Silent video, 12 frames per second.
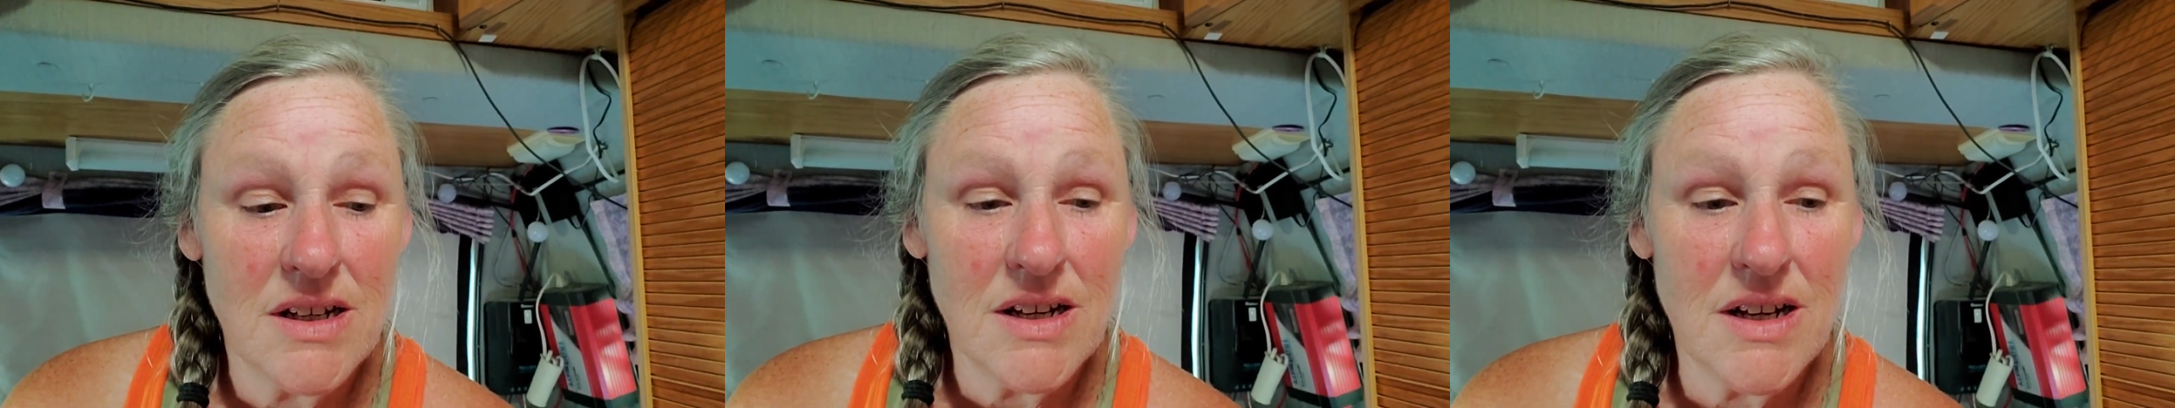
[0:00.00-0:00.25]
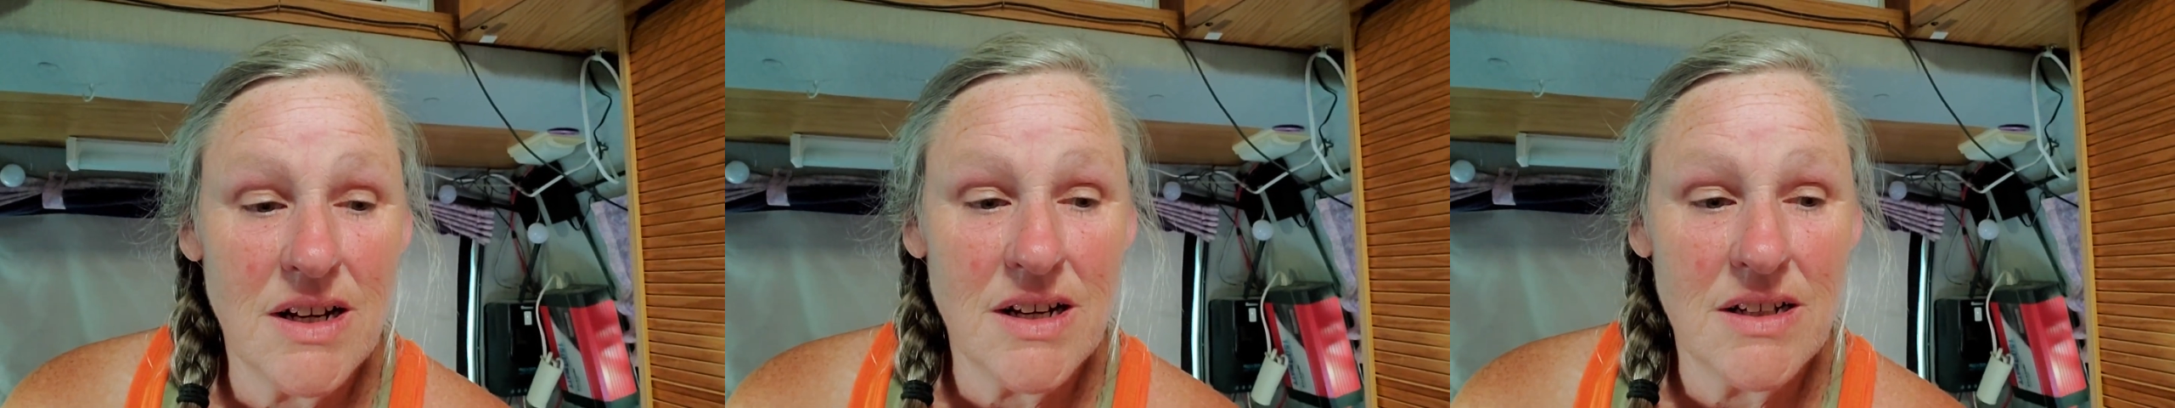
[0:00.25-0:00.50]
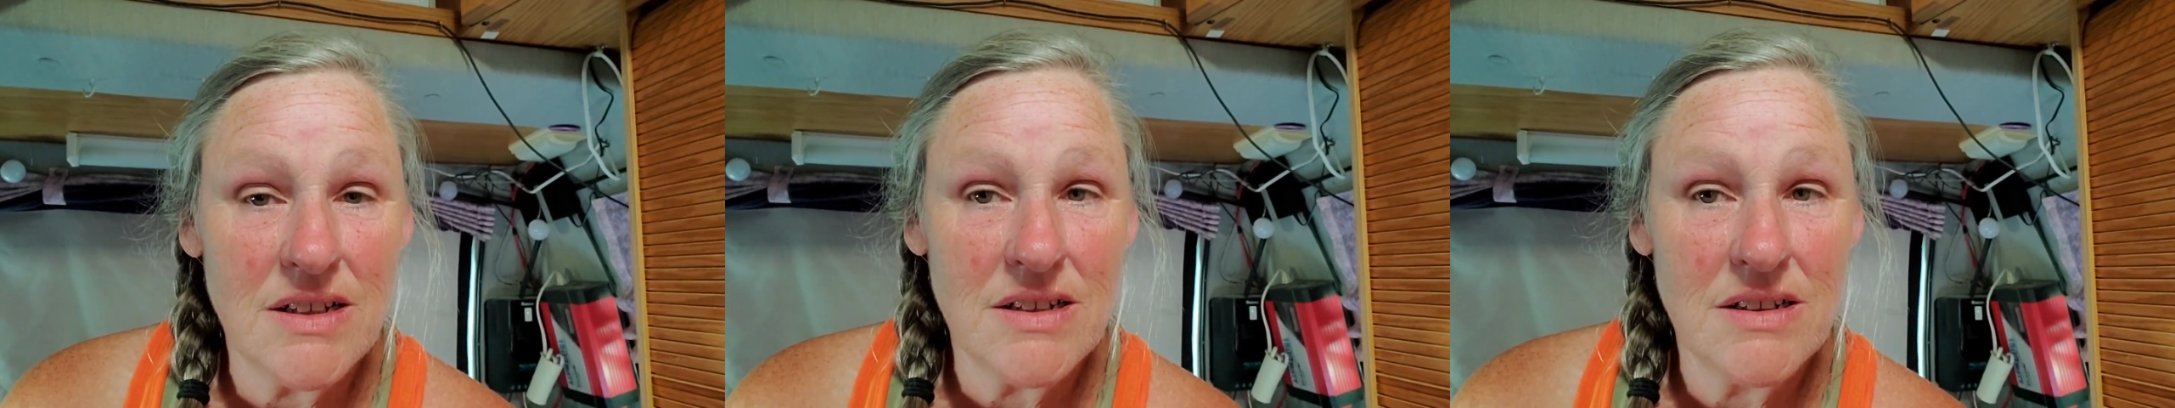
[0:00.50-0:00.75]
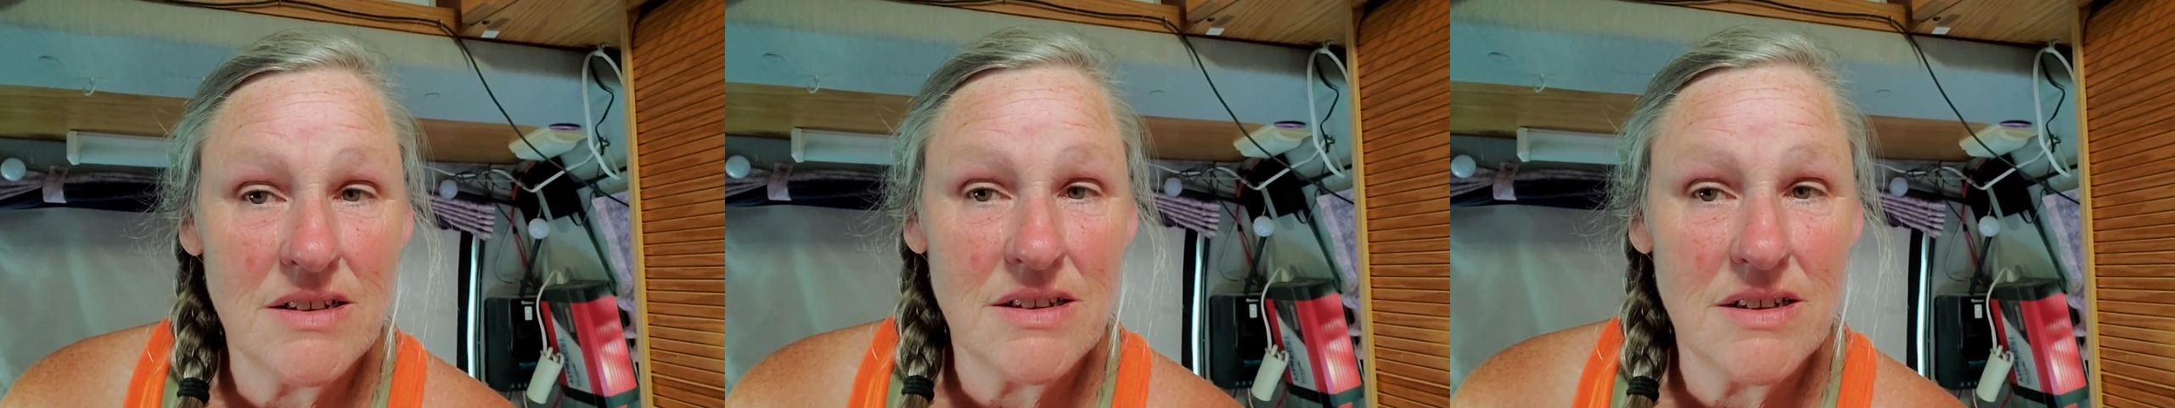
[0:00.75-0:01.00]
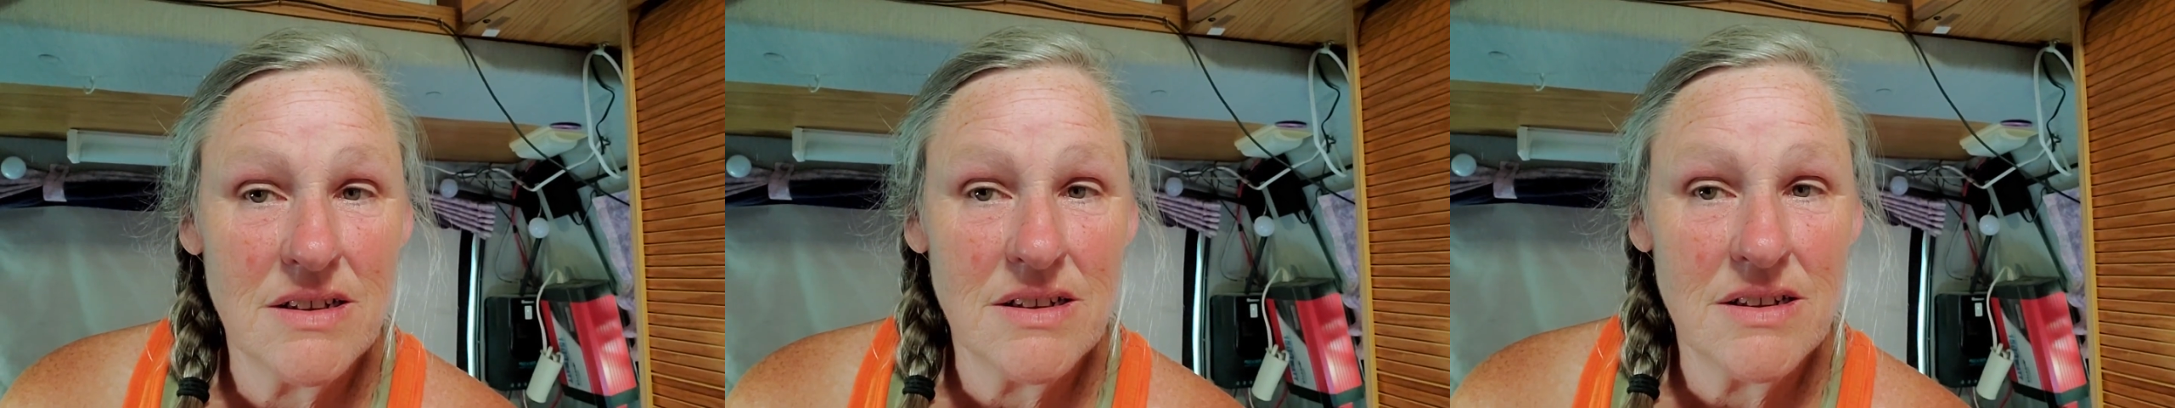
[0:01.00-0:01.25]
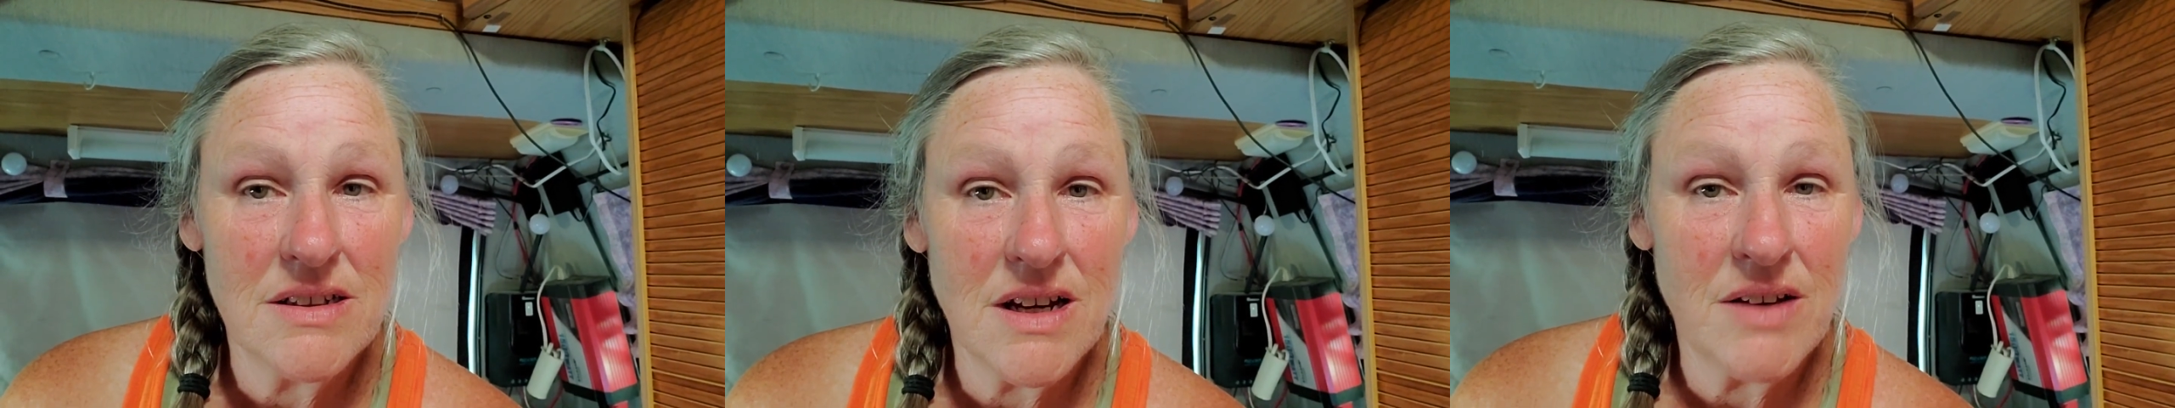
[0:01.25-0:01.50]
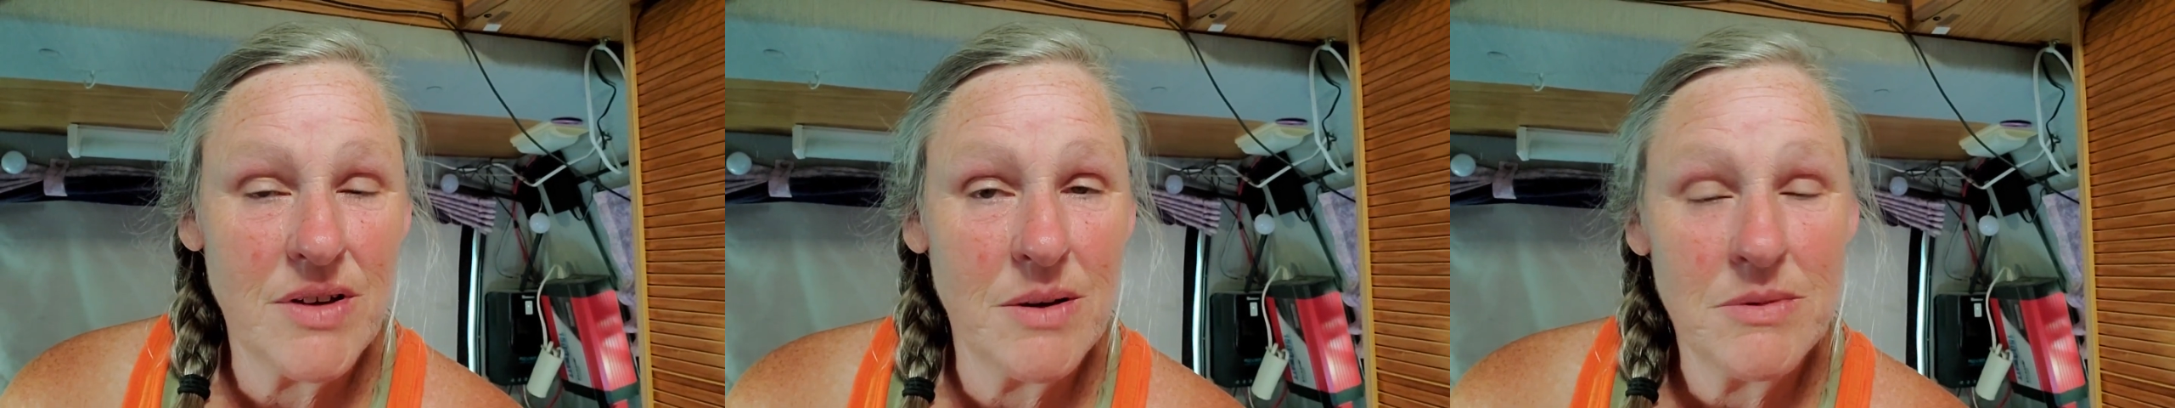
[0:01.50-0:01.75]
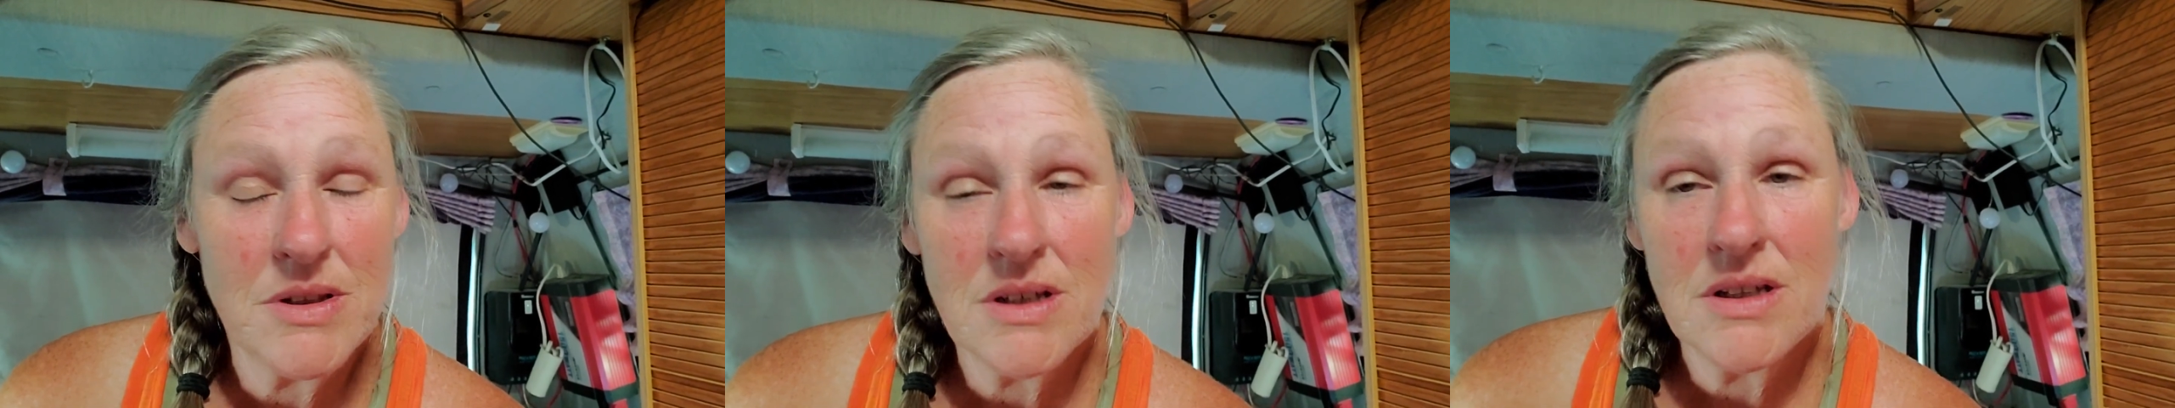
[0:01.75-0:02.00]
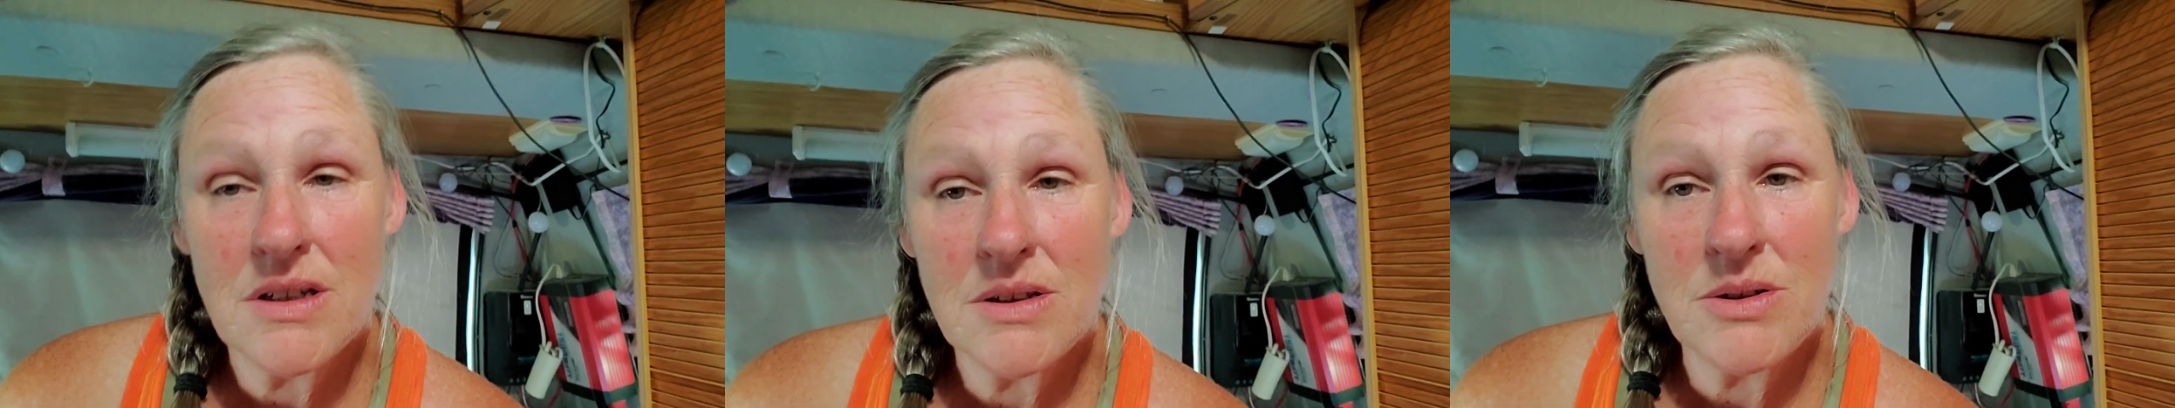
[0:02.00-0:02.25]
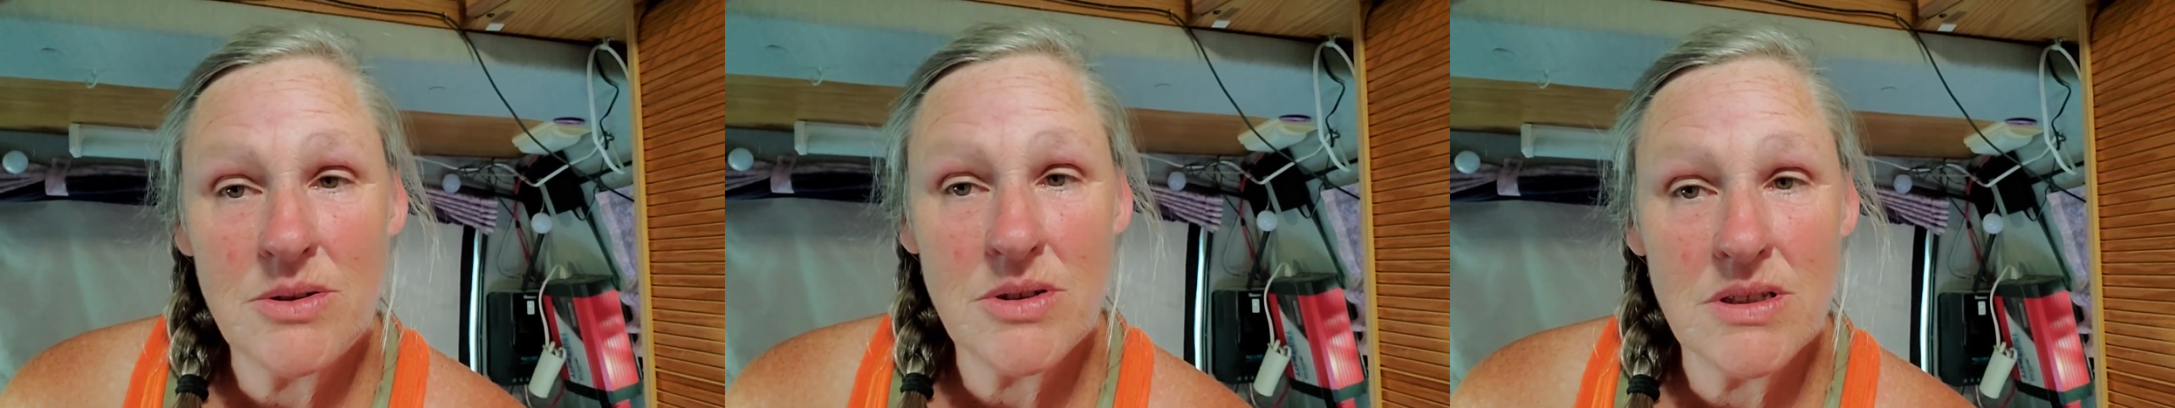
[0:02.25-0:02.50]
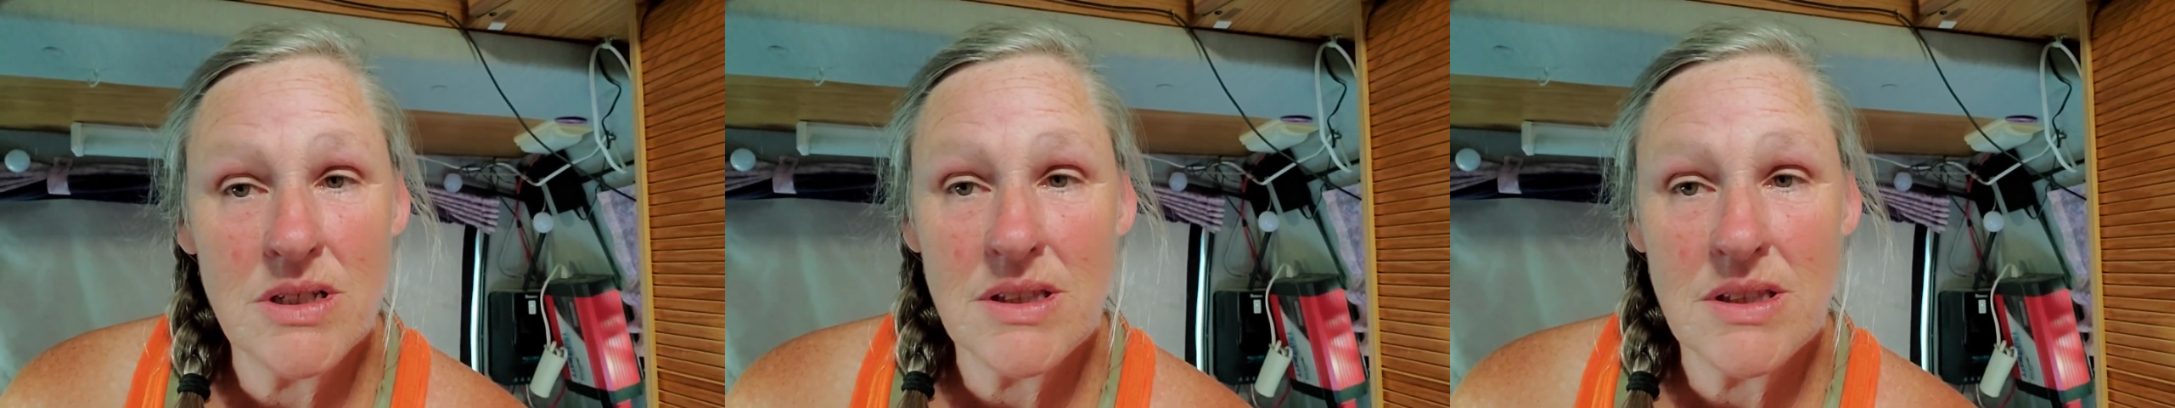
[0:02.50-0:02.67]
I've come to the conclusion